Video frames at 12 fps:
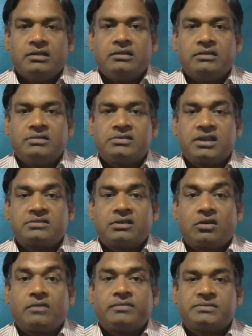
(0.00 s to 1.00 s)
This takes a
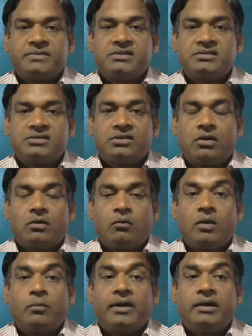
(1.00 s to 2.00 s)
lot of space, around
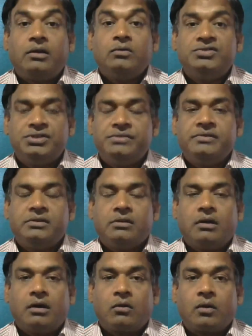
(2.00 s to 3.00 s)
1.2 GB
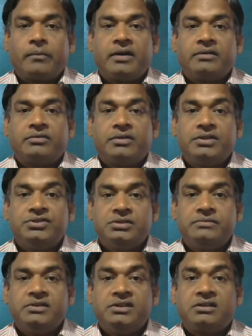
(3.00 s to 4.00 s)
or 1.3
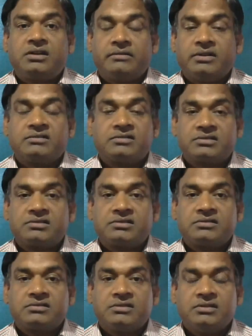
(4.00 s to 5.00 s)
GB it
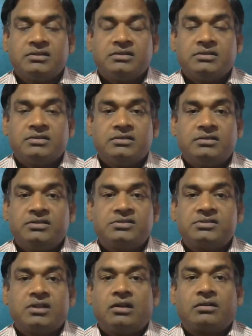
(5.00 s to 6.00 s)
covers. This
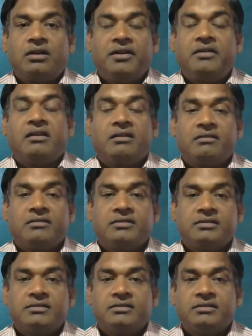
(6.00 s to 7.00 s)
is not little,
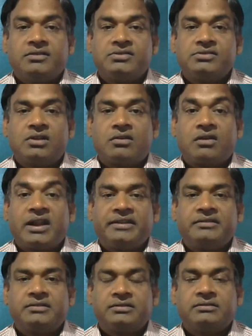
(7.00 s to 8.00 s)
this is not
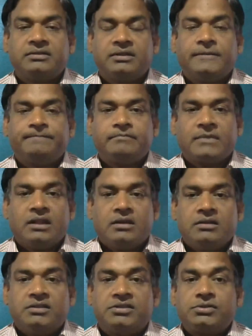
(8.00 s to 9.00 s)
light.
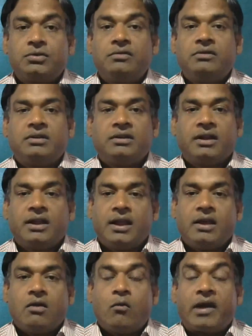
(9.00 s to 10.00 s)
This is good,
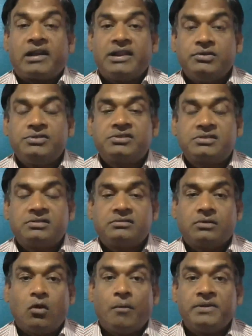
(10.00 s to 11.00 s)
widely used
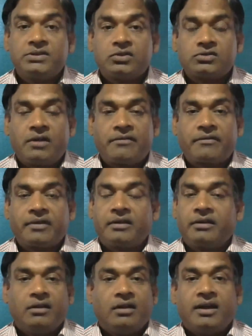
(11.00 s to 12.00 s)
open source software,
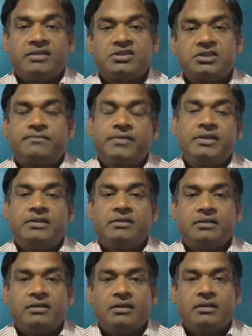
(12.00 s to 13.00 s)
and this is free,
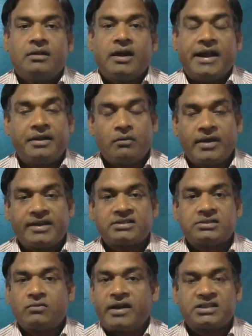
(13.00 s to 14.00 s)

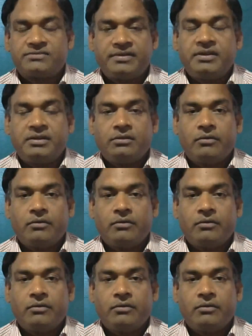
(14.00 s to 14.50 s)
antivirus, virus free.